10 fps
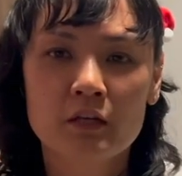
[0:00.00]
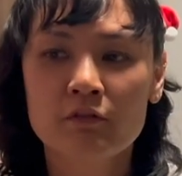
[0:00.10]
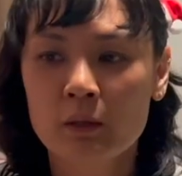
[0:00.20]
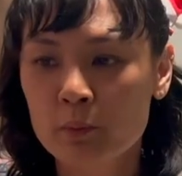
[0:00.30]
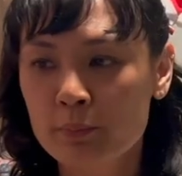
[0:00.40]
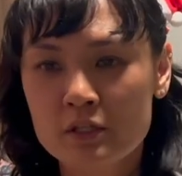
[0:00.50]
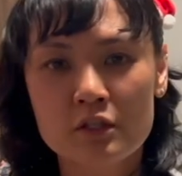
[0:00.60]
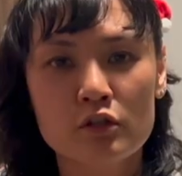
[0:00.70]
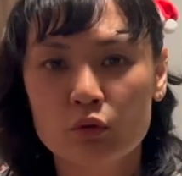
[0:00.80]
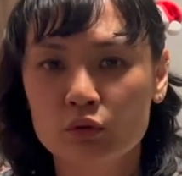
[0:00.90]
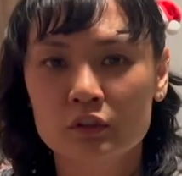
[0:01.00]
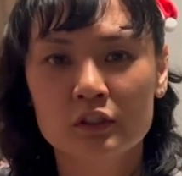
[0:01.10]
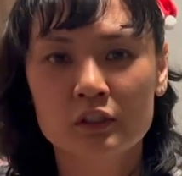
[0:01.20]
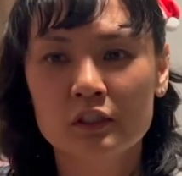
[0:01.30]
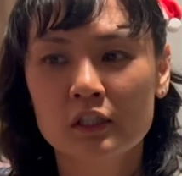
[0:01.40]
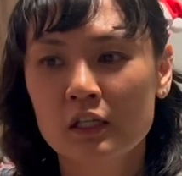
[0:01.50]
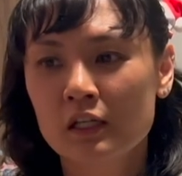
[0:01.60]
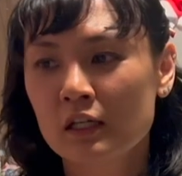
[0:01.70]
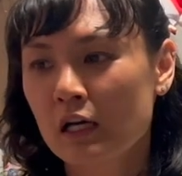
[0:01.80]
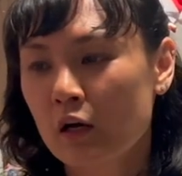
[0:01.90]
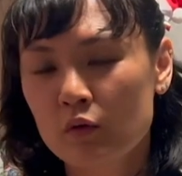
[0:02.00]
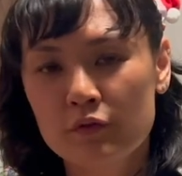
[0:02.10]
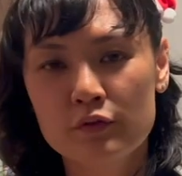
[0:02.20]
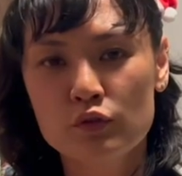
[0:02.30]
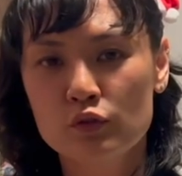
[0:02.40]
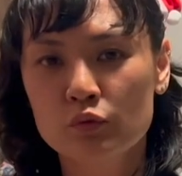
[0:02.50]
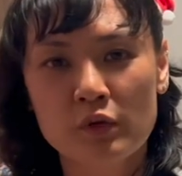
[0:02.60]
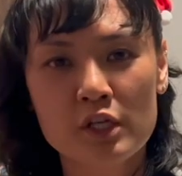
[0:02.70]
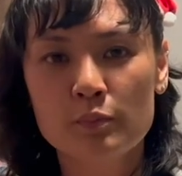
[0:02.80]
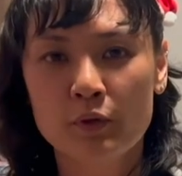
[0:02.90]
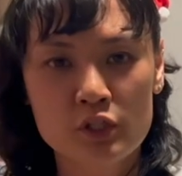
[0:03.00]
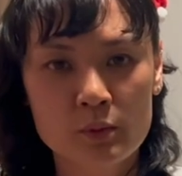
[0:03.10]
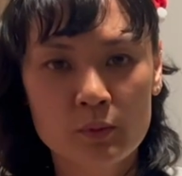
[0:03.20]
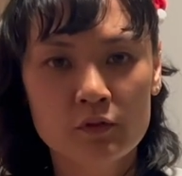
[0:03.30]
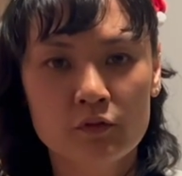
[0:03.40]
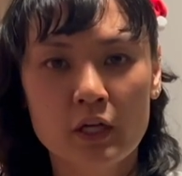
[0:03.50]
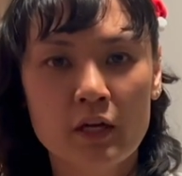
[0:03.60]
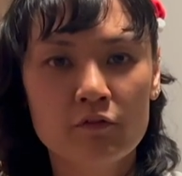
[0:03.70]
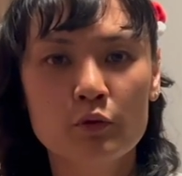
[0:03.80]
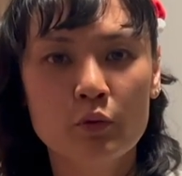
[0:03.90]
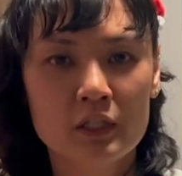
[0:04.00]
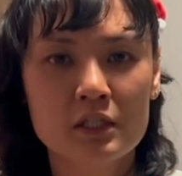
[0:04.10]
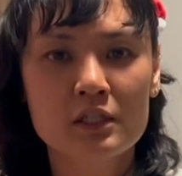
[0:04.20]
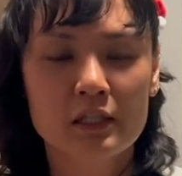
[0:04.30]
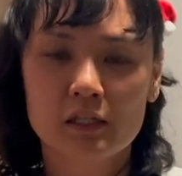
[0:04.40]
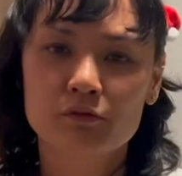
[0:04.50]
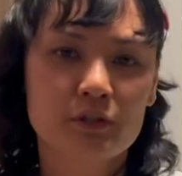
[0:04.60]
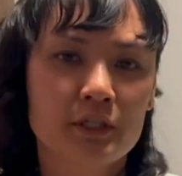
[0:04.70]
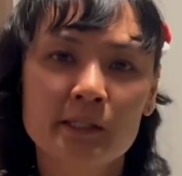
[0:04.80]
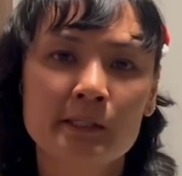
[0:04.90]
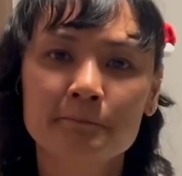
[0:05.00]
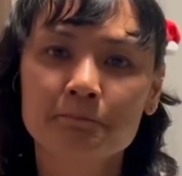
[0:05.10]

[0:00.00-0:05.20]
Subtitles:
If I'm a business owner, I will feel so responsible for everyone's salary.